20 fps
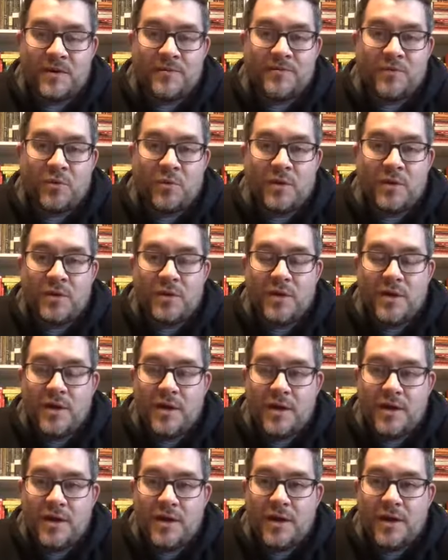for
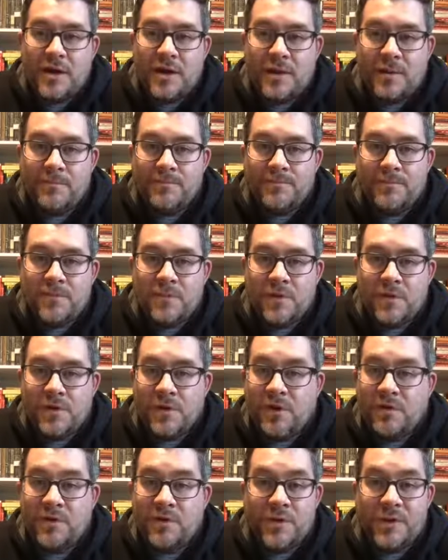
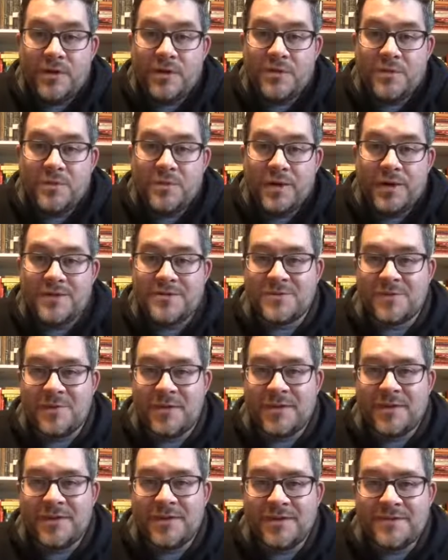another week, as
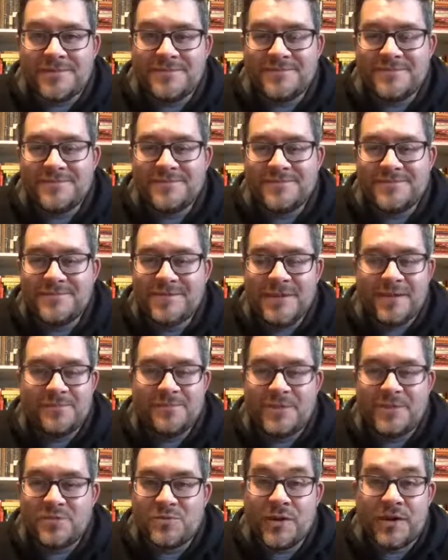we
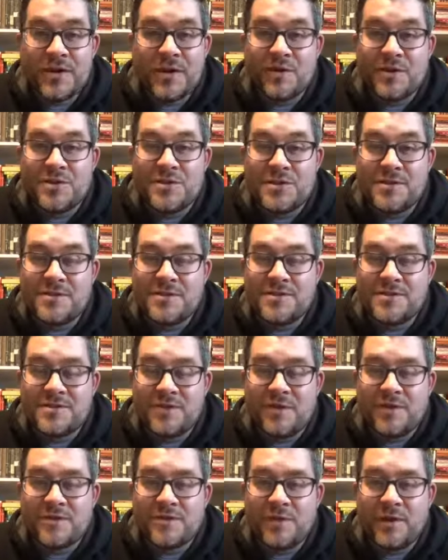encounter Jesus
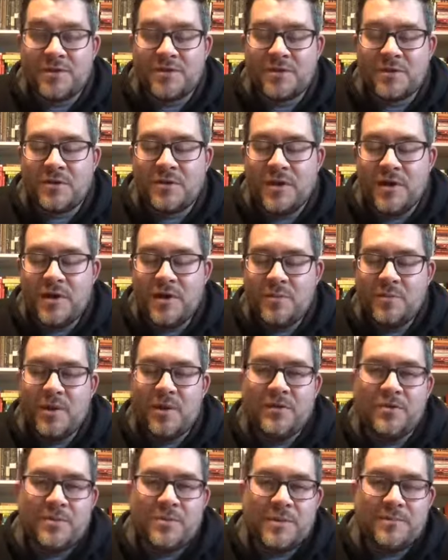along the way. So
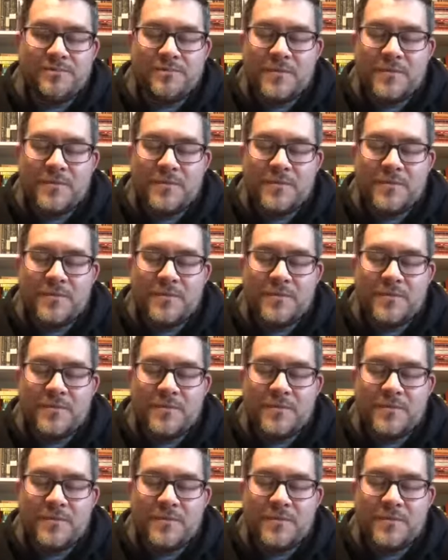pray with me.